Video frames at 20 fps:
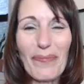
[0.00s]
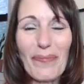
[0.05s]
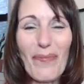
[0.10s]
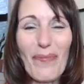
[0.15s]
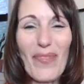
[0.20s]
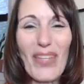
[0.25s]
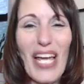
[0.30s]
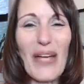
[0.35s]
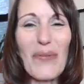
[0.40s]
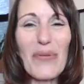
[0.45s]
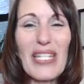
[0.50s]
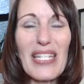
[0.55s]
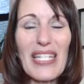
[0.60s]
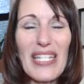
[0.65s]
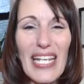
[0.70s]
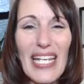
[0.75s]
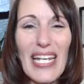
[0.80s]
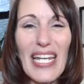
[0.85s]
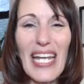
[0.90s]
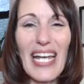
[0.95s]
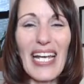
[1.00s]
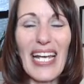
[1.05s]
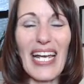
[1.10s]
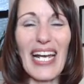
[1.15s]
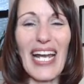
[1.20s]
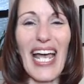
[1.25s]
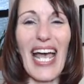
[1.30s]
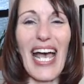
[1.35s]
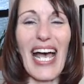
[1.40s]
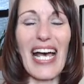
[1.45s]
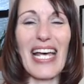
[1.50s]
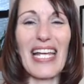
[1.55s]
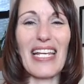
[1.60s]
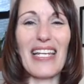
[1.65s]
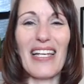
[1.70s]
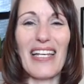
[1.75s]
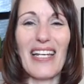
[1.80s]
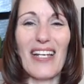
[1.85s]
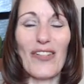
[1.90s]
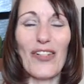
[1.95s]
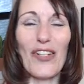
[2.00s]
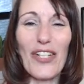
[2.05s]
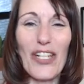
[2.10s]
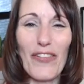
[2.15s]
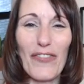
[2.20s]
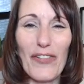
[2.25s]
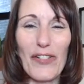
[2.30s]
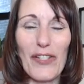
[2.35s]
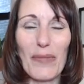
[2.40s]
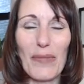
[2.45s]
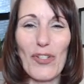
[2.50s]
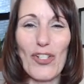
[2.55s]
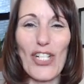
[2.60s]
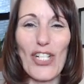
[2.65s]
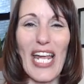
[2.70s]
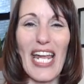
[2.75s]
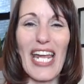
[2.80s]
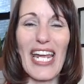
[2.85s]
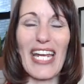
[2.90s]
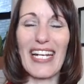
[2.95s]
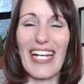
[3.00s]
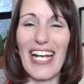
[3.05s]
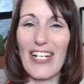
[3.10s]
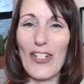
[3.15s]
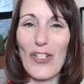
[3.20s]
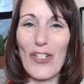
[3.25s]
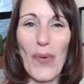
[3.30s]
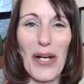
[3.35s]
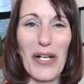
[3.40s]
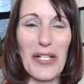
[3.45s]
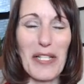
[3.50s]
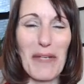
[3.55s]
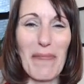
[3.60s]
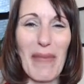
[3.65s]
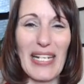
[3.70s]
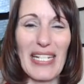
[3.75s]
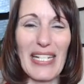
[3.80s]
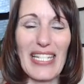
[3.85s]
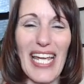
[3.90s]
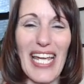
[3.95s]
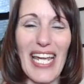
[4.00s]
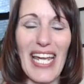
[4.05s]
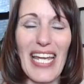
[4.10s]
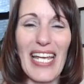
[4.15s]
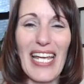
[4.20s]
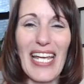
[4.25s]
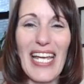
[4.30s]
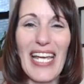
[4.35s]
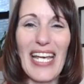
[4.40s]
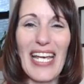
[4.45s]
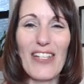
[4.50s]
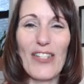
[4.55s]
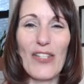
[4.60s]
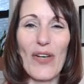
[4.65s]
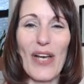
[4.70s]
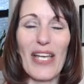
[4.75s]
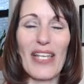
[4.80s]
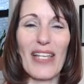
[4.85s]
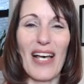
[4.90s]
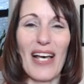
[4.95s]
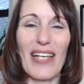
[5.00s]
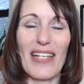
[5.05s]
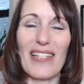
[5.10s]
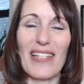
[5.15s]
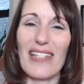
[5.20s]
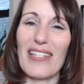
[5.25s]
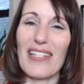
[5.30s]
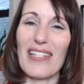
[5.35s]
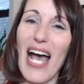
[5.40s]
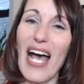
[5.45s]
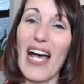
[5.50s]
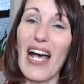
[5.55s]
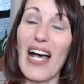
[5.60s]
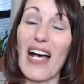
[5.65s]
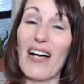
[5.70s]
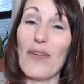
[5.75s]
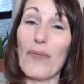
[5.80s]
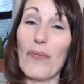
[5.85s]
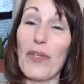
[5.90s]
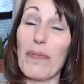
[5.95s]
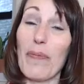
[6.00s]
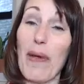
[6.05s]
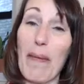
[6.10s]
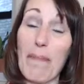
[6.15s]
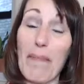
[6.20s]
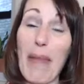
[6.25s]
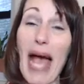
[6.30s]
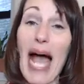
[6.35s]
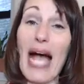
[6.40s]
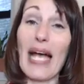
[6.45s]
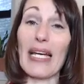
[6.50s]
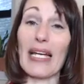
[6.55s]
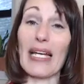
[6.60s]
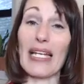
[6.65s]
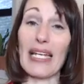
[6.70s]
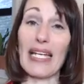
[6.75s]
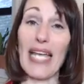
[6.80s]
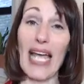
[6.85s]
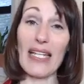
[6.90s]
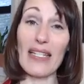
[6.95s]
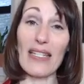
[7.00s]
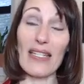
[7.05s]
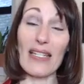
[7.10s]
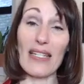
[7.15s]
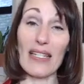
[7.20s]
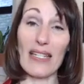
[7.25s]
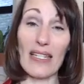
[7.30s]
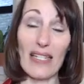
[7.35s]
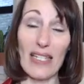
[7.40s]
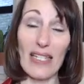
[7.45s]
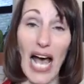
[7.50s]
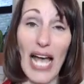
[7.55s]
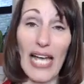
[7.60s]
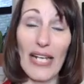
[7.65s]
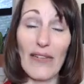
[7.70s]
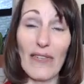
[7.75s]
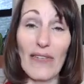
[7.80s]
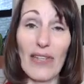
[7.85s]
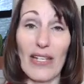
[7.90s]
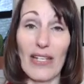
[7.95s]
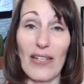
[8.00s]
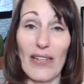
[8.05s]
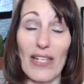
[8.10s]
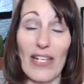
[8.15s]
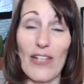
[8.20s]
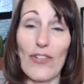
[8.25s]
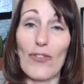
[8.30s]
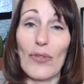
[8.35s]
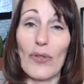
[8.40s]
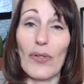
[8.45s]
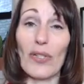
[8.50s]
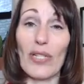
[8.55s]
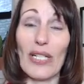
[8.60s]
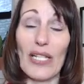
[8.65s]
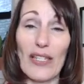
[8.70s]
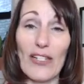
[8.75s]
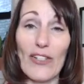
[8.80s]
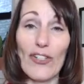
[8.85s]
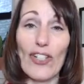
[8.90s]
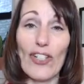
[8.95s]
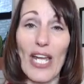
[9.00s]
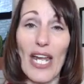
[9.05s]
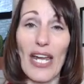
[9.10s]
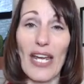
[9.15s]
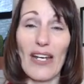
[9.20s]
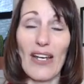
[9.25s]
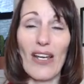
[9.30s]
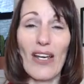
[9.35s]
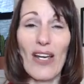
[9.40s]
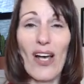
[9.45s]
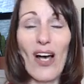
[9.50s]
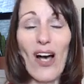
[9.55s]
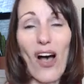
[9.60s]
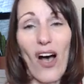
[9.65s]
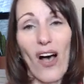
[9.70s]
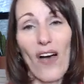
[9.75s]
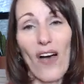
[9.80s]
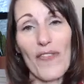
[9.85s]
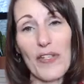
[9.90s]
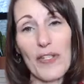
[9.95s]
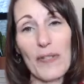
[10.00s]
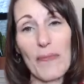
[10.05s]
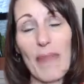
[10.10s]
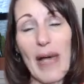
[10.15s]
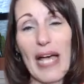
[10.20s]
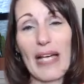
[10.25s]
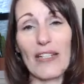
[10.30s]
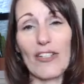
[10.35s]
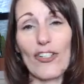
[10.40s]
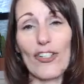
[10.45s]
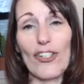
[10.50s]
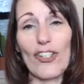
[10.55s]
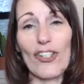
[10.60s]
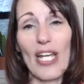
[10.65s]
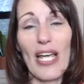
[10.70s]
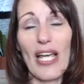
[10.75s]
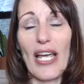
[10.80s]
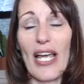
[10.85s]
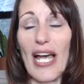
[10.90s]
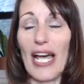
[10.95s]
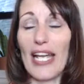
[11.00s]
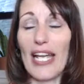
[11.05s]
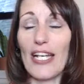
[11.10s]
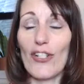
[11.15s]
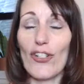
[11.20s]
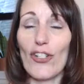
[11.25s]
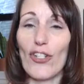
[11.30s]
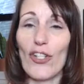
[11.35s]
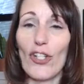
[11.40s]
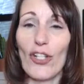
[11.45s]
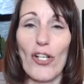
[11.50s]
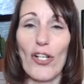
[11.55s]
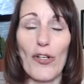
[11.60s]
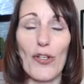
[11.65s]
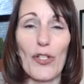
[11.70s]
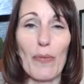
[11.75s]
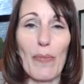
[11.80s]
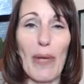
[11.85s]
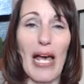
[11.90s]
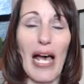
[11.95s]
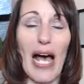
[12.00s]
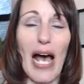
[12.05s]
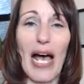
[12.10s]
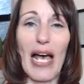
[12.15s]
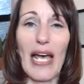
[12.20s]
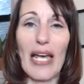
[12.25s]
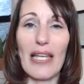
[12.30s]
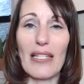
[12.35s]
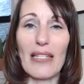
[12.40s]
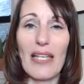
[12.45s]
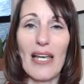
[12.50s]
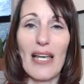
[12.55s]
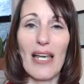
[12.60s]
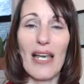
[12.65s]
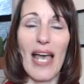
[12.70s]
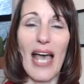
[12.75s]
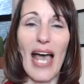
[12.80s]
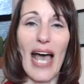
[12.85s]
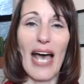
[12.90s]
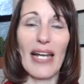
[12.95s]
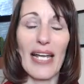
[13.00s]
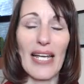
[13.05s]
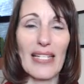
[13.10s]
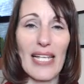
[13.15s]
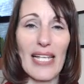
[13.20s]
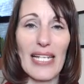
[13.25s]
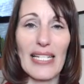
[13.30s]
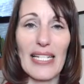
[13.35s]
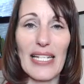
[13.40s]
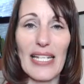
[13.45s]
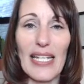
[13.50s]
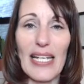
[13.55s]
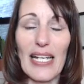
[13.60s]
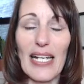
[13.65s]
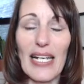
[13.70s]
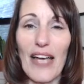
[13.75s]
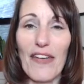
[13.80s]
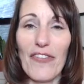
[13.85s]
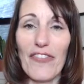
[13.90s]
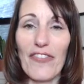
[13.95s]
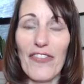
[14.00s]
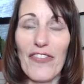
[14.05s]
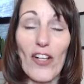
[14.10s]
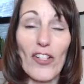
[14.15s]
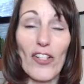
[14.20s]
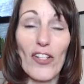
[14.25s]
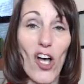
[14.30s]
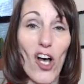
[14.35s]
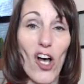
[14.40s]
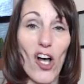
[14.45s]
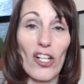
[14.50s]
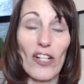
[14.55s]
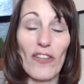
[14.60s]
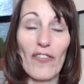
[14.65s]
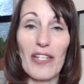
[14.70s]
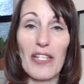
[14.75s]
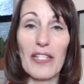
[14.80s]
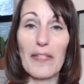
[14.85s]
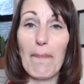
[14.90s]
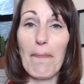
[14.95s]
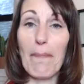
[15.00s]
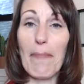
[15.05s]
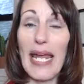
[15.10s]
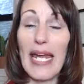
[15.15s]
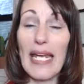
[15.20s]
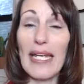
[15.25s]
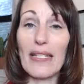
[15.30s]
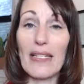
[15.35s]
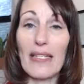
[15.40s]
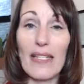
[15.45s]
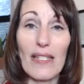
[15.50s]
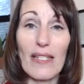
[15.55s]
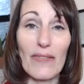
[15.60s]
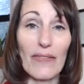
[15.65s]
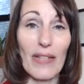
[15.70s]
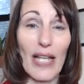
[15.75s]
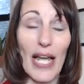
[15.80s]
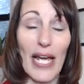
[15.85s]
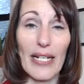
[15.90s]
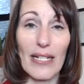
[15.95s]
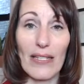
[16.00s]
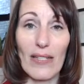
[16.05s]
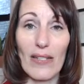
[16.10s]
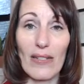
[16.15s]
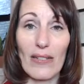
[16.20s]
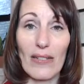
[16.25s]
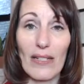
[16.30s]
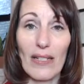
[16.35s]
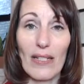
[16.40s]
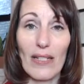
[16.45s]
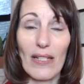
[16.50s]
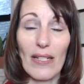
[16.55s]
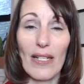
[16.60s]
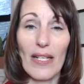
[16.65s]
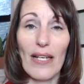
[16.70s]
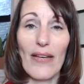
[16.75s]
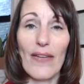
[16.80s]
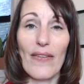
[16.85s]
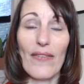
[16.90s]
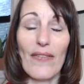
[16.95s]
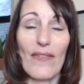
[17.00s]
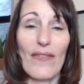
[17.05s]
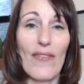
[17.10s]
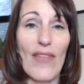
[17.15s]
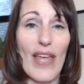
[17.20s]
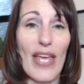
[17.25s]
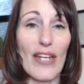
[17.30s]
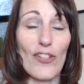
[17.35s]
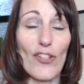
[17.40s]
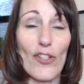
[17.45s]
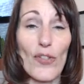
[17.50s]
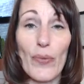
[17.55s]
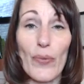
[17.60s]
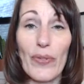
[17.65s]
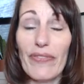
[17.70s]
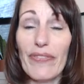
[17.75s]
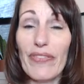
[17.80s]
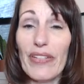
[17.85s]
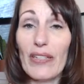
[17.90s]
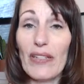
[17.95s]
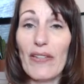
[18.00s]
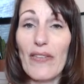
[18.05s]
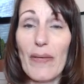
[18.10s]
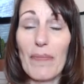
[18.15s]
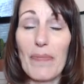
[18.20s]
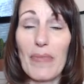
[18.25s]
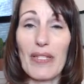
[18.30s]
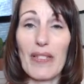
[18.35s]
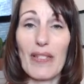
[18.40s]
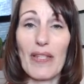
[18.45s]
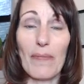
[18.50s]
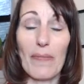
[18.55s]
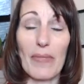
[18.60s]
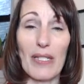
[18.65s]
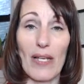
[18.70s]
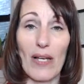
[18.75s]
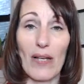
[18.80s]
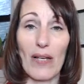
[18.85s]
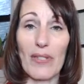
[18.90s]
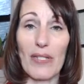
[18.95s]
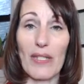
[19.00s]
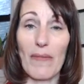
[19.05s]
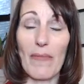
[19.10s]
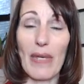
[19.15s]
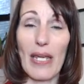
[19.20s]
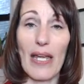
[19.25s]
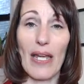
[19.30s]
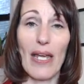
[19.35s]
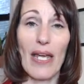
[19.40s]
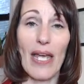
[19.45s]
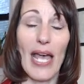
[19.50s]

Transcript: I was sitting and I had looking for some shade and I just wanted to meditate. So I sat with my back against the side of the cathedral in the shade on this bench, and I just closed my eyes. And as I did, I felt all of these maidens of light. They just revealed themselves to me.